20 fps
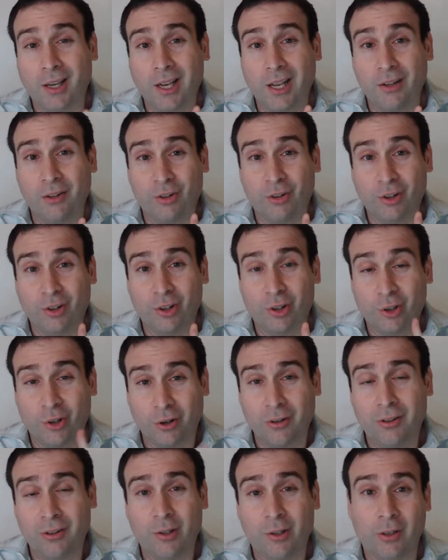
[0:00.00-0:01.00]
It's
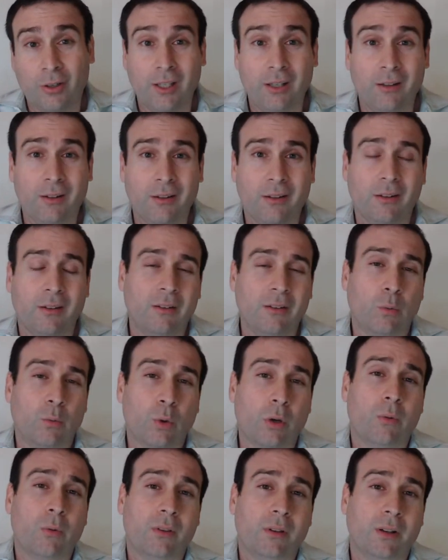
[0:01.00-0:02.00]
your duty to
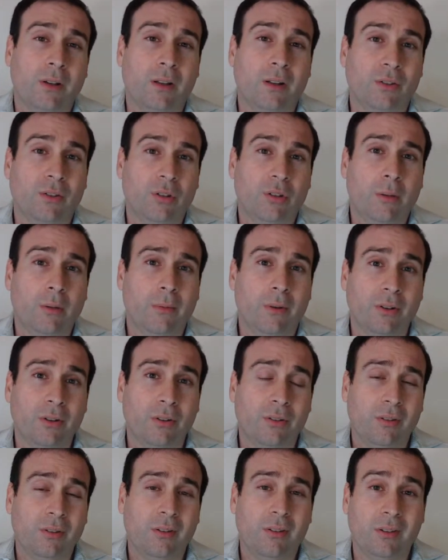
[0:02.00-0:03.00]
work with the
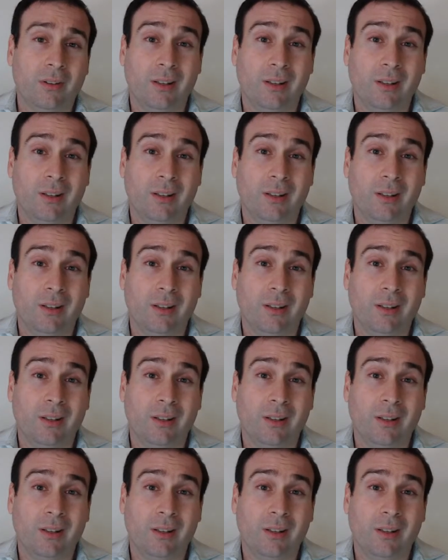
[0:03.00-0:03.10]
consumers